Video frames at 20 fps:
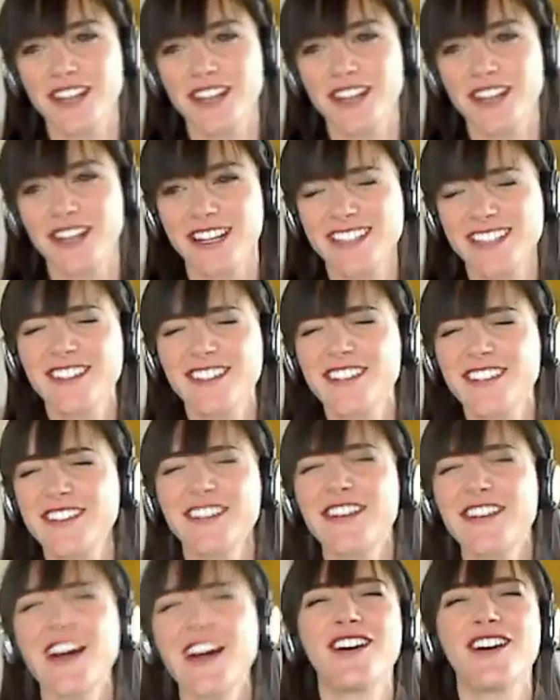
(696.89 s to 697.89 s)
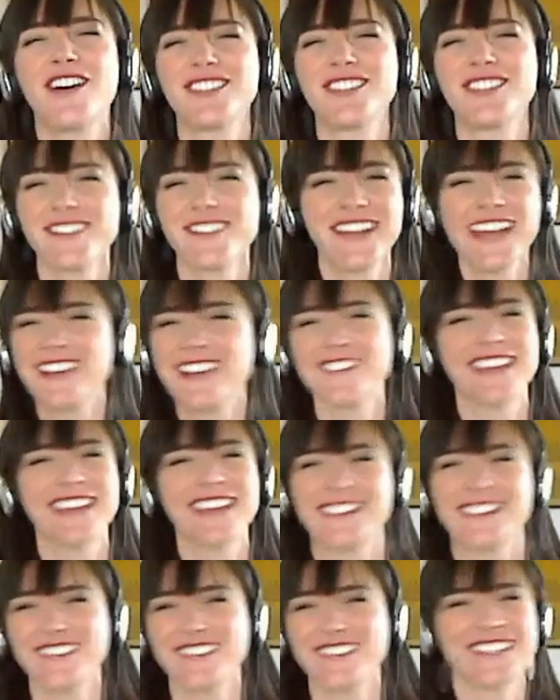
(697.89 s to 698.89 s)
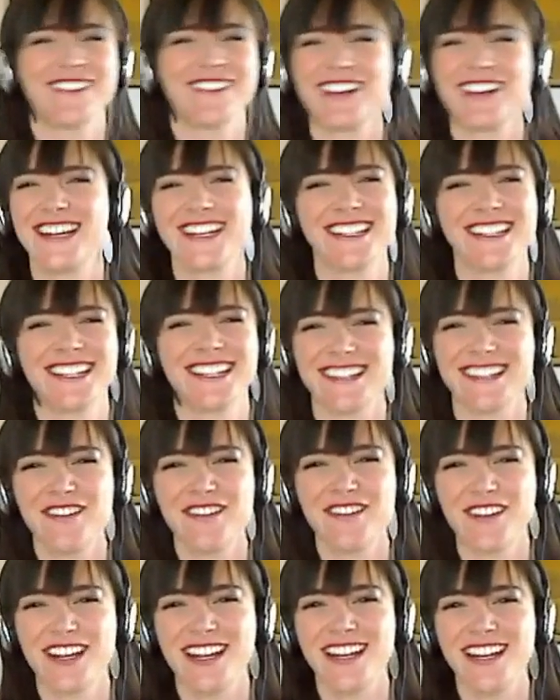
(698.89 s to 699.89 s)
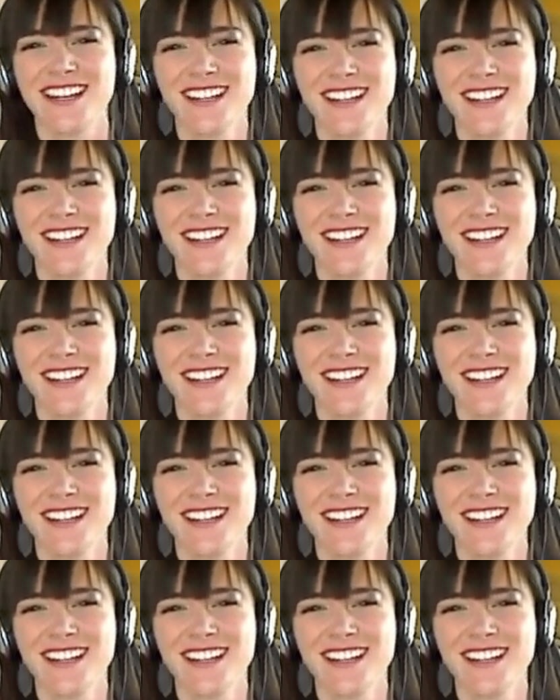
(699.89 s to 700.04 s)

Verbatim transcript: It's like, no, no, no, no, no. You can't do that. do it that way because that way yeah.